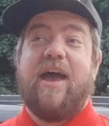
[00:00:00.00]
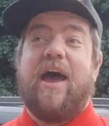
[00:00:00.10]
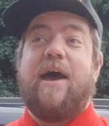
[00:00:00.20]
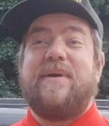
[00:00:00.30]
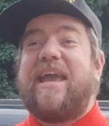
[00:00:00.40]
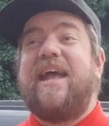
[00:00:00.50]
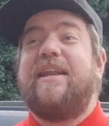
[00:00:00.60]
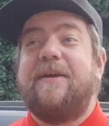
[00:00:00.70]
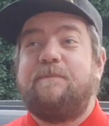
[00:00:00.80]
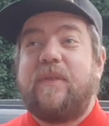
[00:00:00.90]

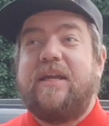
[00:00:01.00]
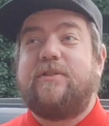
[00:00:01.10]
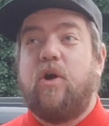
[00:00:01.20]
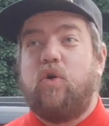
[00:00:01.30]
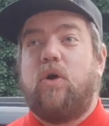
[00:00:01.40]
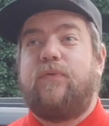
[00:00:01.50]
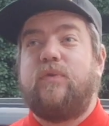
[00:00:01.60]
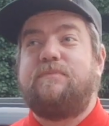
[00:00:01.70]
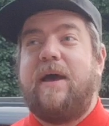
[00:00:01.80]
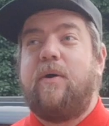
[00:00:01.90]
Again, it's not an awful
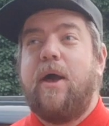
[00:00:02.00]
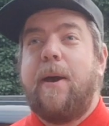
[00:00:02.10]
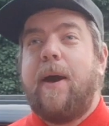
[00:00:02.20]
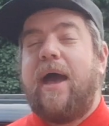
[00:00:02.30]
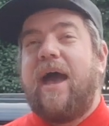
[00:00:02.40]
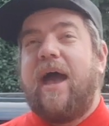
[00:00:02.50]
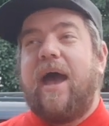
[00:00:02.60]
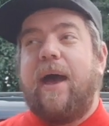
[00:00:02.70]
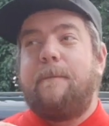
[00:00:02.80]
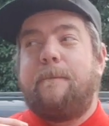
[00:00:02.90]
smell,
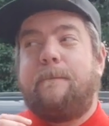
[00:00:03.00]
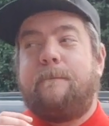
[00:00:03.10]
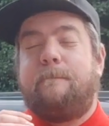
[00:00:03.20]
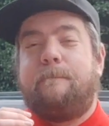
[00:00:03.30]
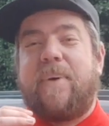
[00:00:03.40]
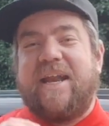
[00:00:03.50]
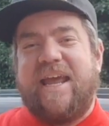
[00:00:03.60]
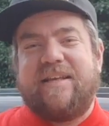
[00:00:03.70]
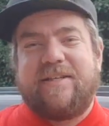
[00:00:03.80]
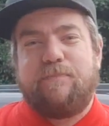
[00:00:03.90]
but it
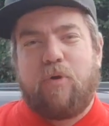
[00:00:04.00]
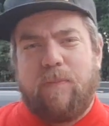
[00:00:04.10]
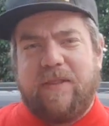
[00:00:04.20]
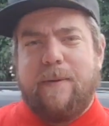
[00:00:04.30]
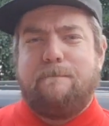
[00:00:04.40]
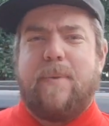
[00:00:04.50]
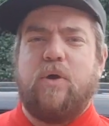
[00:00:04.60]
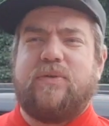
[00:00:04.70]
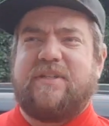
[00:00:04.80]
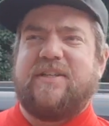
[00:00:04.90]
isn't probably the
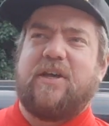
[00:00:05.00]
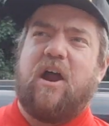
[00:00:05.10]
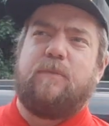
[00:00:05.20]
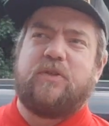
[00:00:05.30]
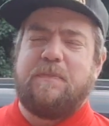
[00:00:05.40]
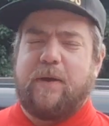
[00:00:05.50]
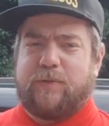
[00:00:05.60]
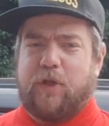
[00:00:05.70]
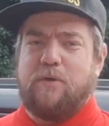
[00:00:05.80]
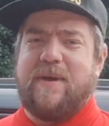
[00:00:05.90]
most desirable smell
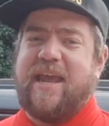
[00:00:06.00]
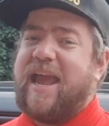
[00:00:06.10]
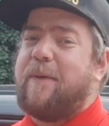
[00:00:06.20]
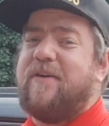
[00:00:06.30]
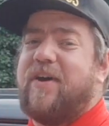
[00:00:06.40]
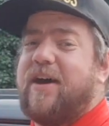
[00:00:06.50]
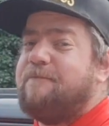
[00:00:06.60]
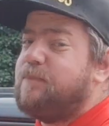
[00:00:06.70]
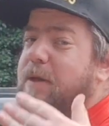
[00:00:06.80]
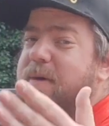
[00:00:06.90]
to me. However,
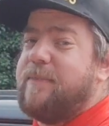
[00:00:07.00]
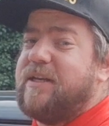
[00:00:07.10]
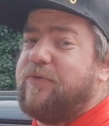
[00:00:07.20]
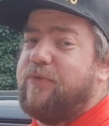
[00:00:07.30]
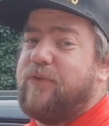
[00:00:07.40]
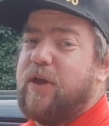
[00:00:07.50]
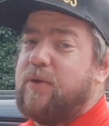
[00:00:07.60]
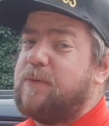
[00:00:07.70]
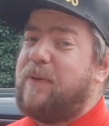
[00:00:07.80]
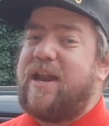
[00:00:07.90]
may be different for you
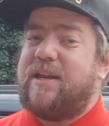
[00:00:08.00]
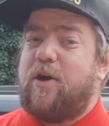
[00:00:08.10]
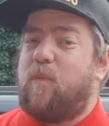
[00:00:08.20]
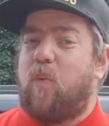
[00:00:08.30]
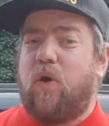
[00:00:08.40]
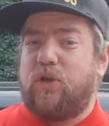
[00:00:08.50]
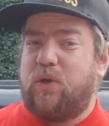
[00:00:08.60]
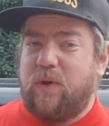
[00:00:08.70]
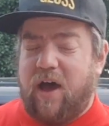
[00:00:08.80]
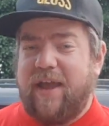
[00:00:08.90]
depending on what
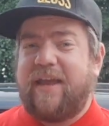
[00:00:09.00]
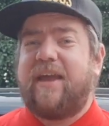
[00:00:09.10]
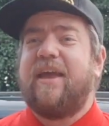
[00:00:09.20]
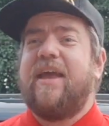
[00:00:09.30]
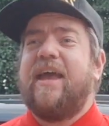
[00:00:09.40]
you like.